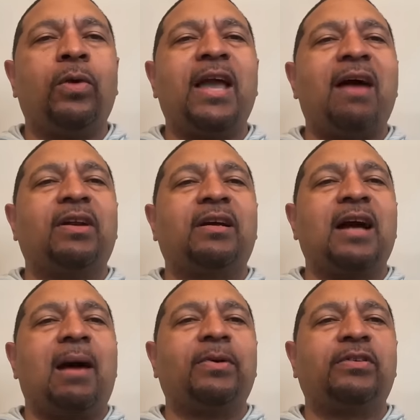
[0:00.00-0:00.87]
We haven't
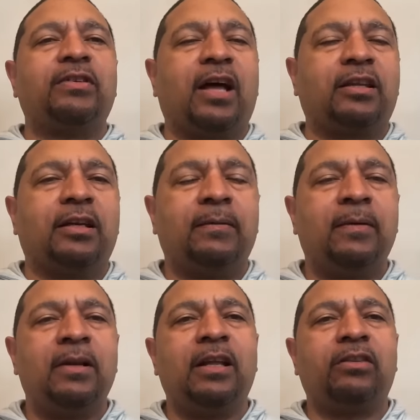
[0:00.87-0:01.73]
accomplished nothing.
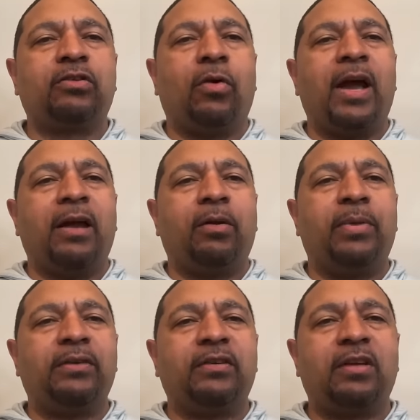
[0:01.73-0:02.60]
Let's go handle
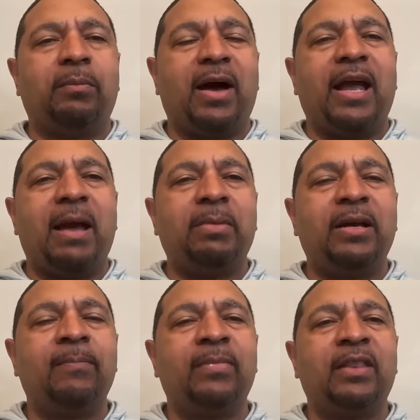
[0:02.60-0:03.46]
business in Miami.